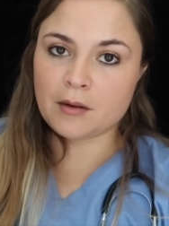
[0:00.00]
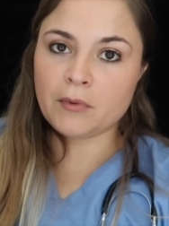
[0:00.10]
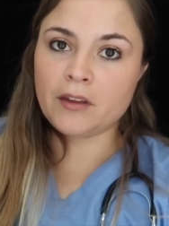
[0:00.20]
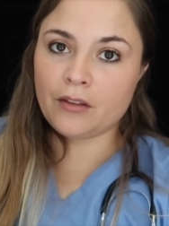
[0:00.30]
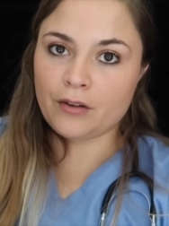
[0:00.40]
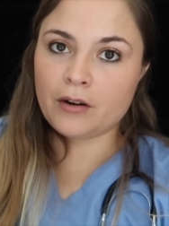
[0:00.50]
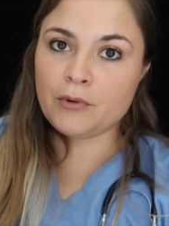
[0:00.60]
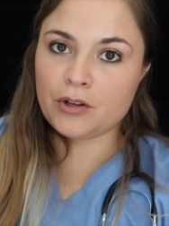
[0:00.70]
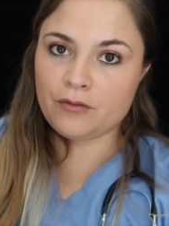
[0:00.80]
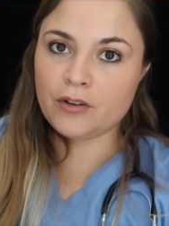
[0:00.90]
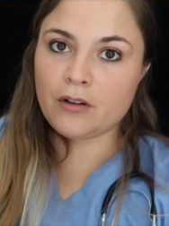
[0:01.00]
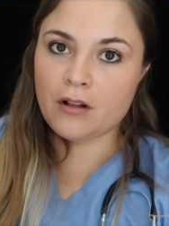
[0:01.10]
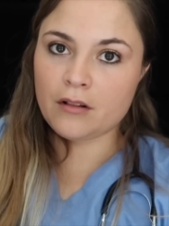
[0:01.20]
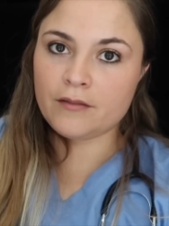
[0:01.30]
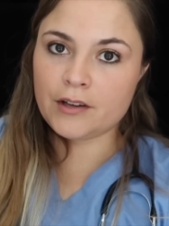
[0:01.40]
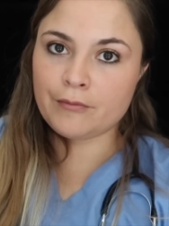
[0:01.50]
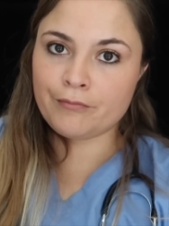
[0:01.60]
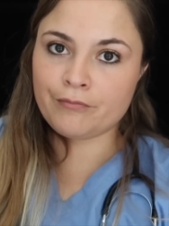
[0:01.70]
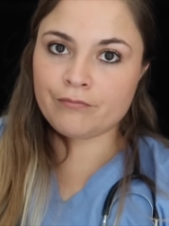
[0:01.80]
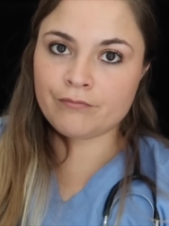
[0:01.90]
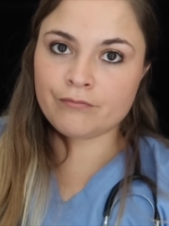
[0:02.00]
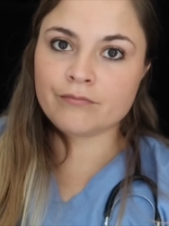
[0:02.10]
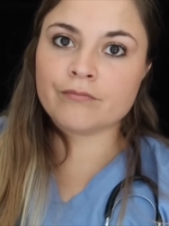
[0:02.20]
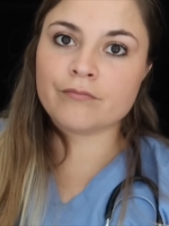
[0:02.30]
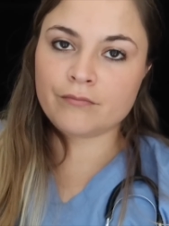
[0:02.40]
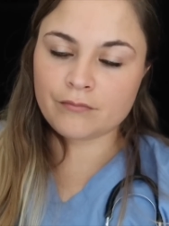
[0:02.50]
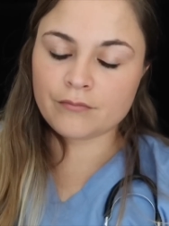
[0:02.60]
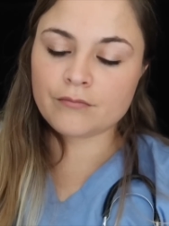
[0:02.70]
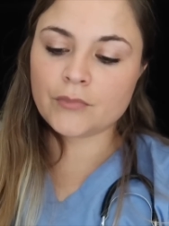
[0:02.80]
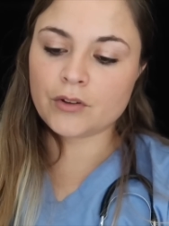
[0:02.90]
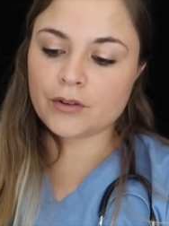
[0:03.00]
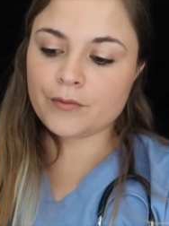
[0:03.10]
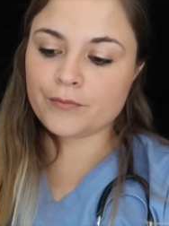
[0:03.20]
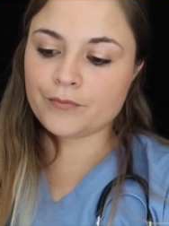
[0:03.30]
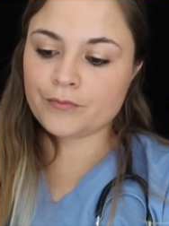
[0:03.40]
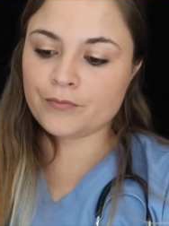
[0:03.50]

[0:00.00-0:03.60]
Same in the other arm. You could feel all of it. Good. Do